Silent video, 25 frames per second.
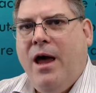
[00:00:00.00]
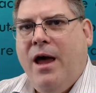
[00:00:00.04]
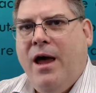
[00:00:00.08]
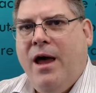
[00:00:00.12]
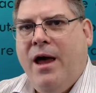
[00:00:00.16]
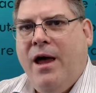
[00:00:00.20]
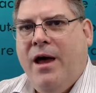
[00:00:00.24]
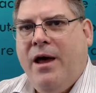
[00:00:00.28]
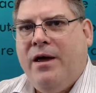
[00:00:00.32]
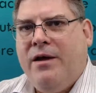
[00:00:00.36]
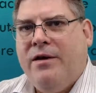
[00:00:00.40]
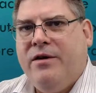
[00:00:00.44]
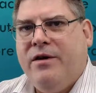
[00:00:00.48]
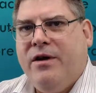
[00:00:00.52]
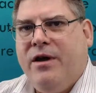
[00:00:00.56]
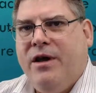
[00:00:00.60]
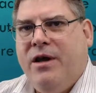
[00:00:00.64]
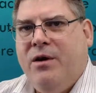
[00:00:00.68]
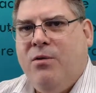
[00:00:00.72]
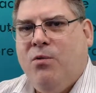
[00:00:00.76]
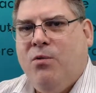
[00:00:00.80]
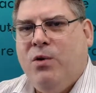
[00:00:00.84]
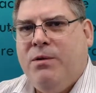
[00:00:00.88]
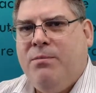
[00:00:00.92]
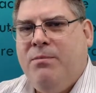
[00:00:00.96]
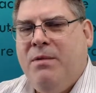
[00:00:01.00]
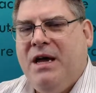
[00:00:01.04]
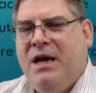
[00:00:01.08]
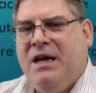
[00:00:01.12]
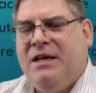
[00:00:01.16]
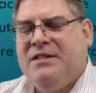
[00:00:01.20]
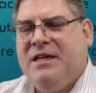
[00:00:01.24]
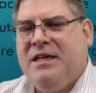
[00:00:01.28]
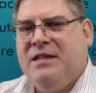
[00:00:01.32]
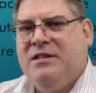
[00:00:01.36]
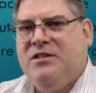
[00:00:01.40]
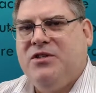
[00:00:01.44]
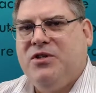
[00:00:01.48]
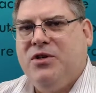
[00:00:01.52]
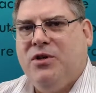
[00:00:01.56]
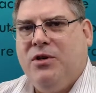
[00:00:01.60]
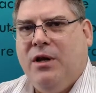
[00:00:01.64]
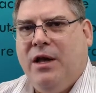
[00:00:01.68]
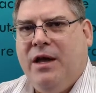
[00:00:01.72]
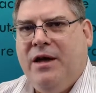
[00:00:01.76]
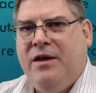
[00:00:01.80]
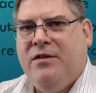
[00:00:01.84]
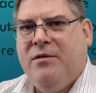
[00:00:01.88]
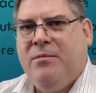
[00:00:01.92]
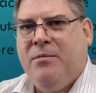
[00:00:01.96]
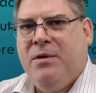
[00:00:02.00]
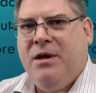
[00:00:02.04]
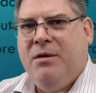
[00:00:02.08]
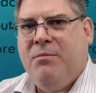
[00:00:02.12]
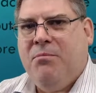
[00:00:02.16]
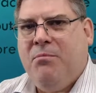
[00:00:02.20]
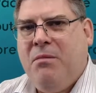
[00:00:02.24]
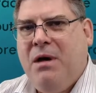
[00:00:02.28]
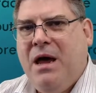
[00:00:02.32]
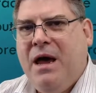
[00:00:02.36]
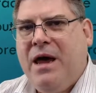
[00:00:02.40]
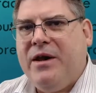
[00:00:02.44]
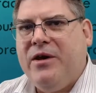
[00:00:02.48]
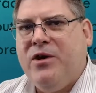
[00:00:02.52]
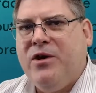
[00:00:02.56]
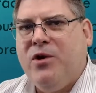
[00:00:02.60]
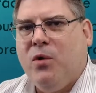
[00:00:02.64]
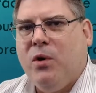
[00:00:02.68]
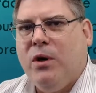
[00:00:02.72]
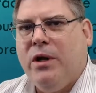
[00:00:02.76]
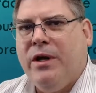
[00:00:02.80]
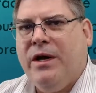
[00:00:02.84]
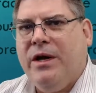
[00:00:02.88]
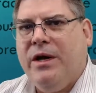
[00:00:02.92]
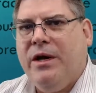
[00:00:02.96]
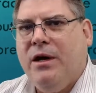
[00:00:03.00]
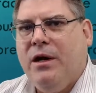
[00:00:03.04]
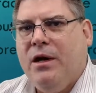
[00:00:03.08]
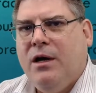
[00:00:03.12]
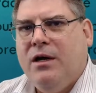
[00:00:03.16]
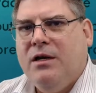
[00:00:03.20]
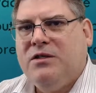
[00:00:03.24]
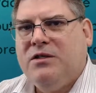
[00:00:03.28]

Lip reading: and it would make sense to lay them in manually